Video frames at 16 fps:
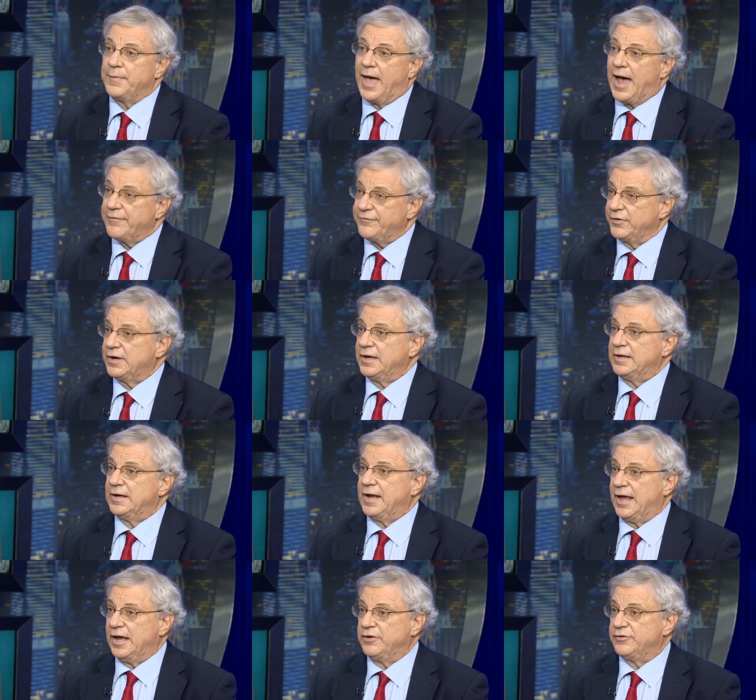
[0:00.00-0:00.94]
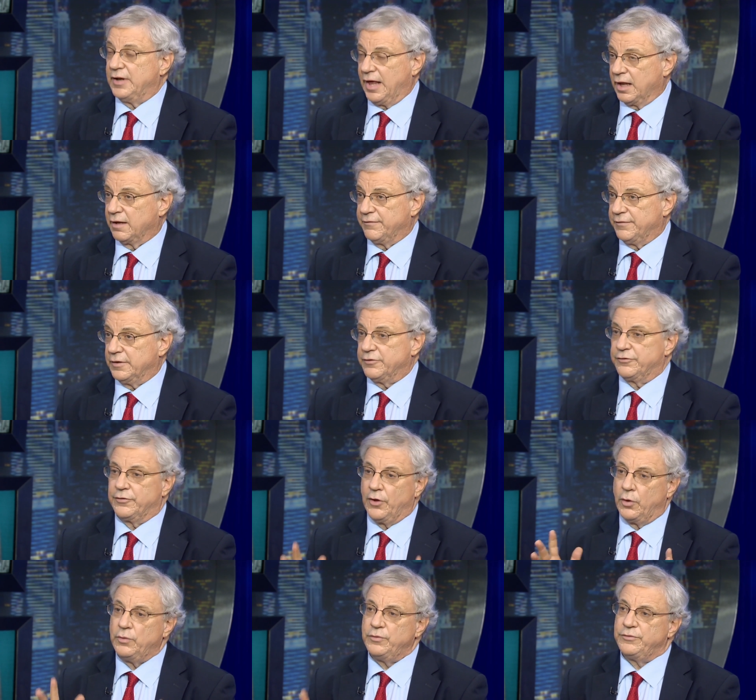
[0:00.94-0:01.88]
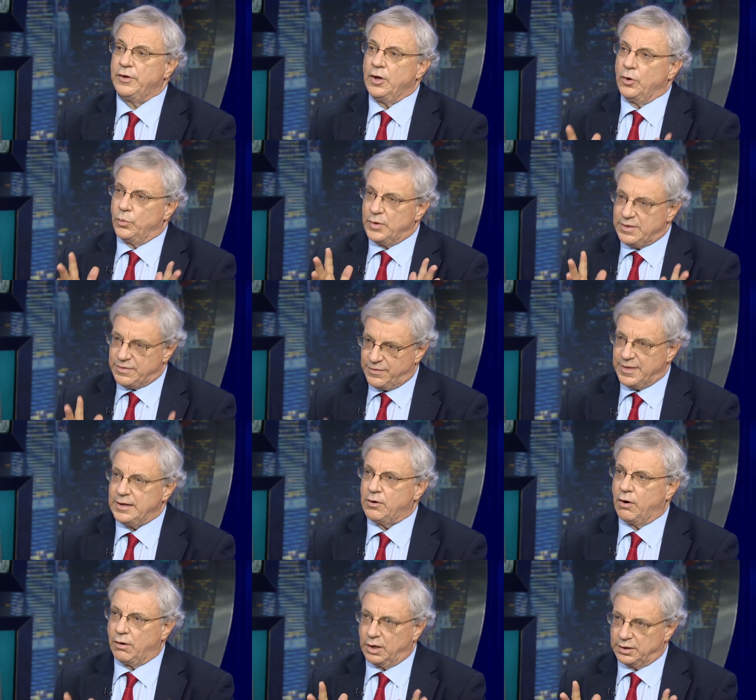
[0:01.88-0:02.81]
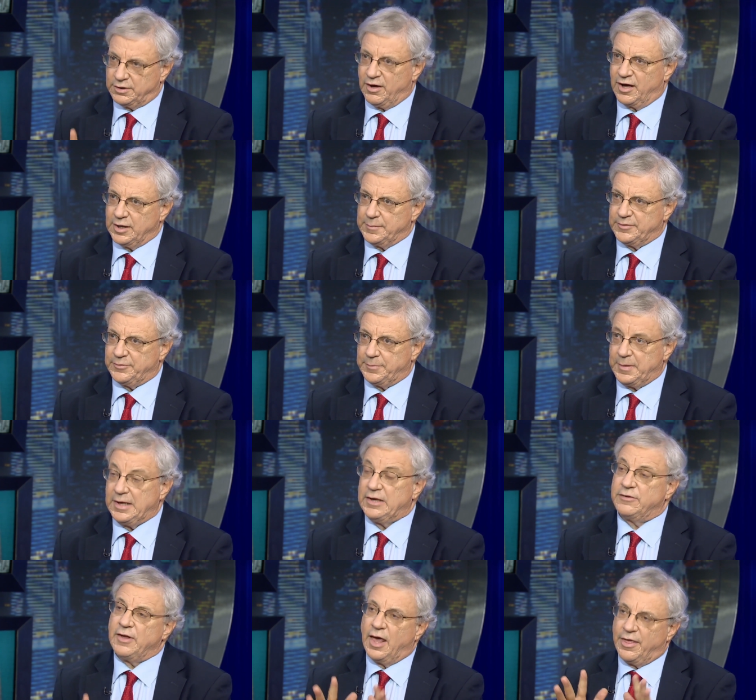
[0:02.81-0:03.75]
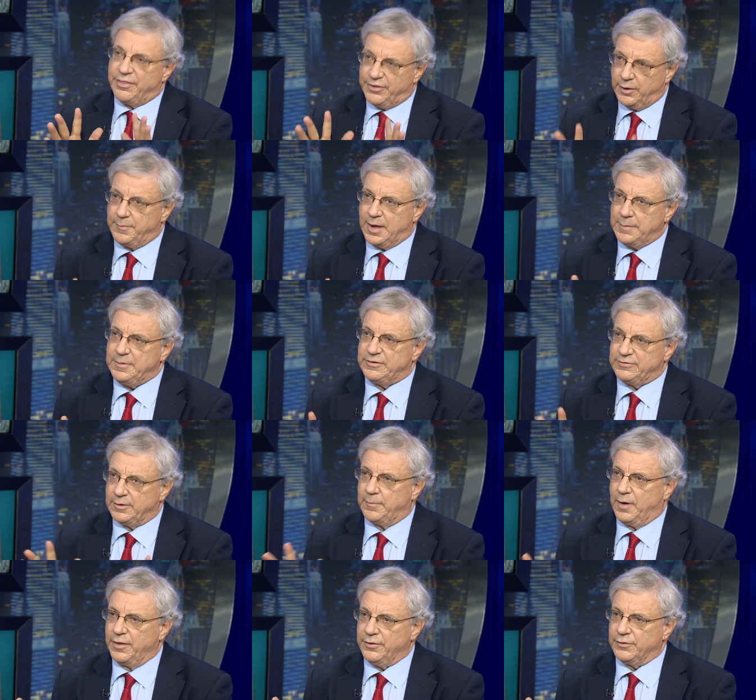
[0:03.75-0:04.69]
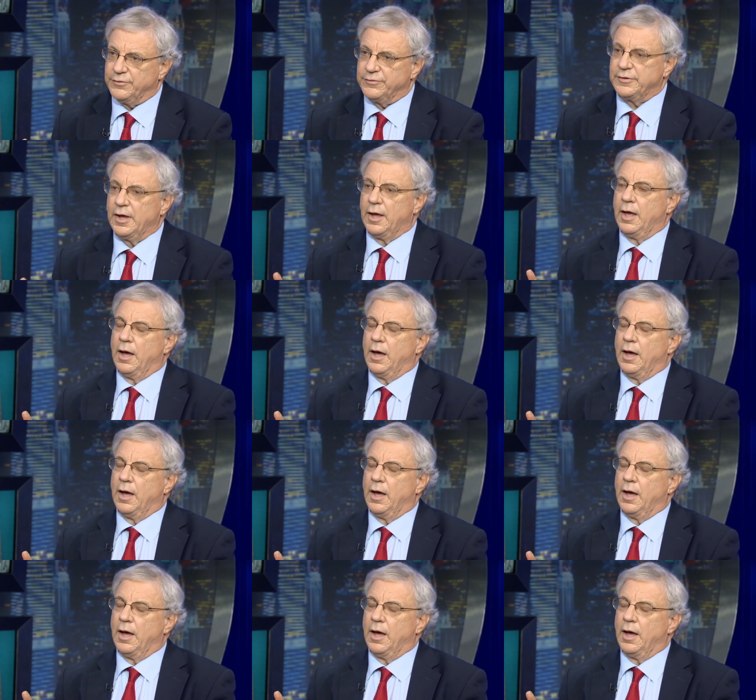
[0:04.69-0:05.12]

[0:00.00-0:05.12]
African and Asian elephants. Those we think are autonomous beings. There may be some others.